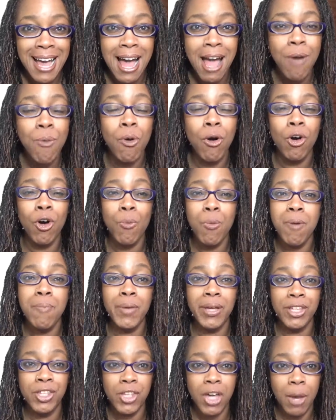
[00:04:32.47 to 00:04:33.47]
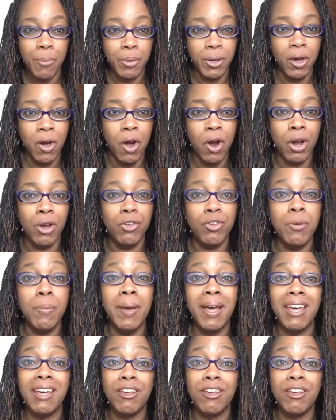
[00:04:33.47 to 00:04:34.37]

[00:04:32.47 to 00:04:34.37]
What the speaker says: I will open my shopping cart to my